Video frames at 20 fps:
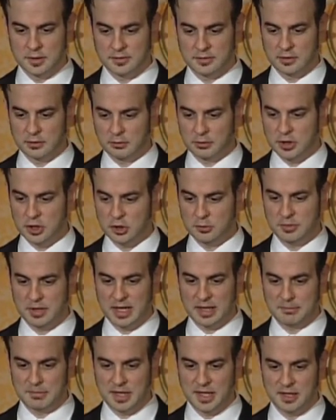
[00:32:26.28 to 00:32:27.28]
little cube that
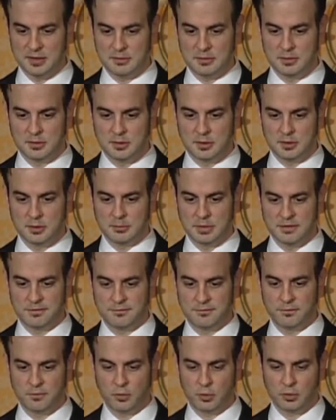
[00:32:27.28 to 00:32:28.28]
I made
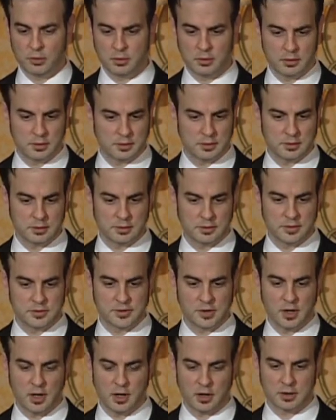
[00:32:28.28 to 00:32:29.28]
before
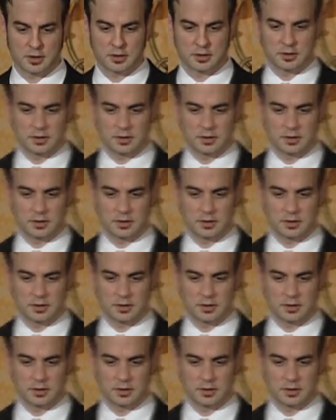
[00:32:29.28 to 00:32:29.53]
talk